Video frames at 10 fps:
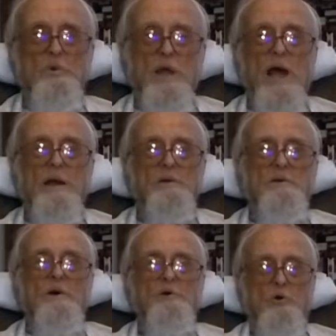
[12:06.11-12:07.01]
We had,
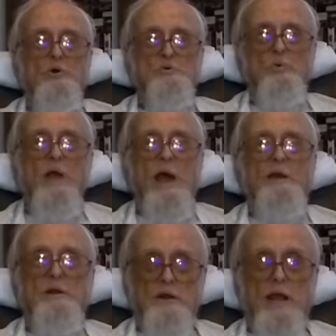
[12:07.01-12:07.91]
of course, we
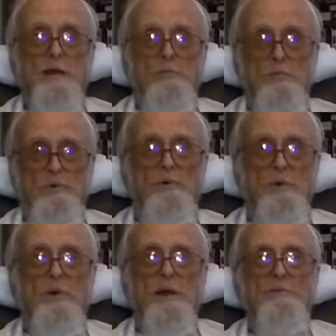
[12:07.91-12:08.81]
had it named
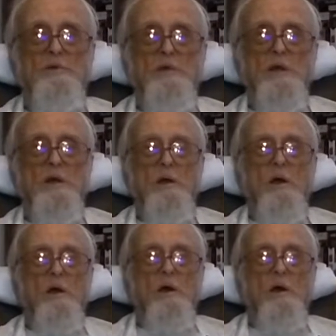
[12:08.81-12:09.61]
and everything.